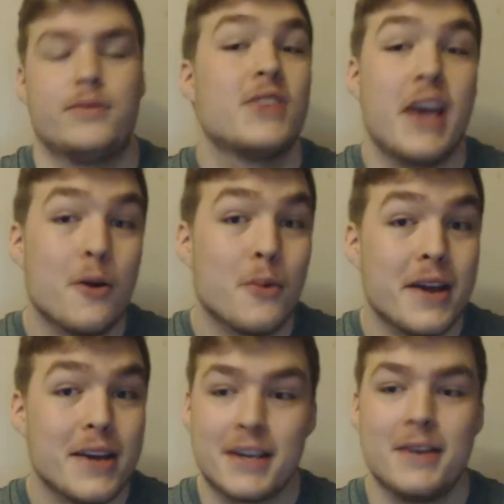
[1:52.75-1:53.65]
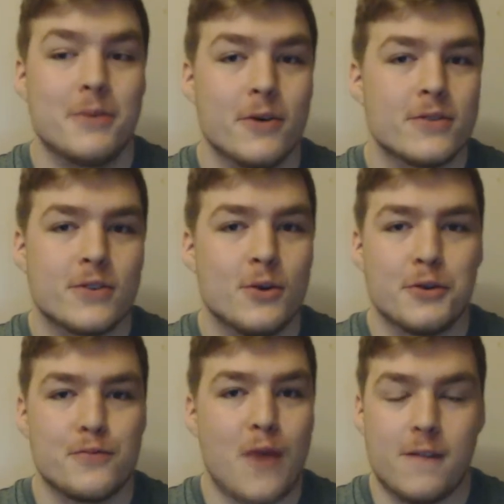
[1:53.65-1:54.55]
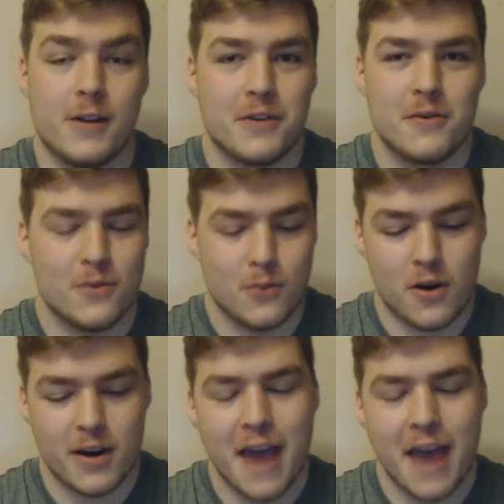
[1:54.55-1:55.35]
Tearaway. I keep going to Call It Unravel. I don't know why.